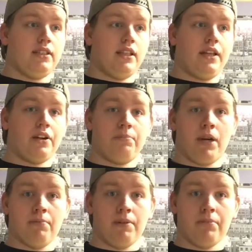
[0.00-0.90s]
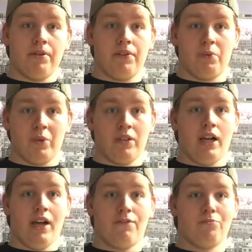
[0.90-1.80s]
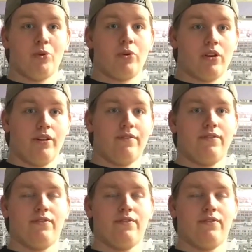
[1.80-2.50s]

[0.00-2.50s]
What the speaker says: the Lego Batman movie will have more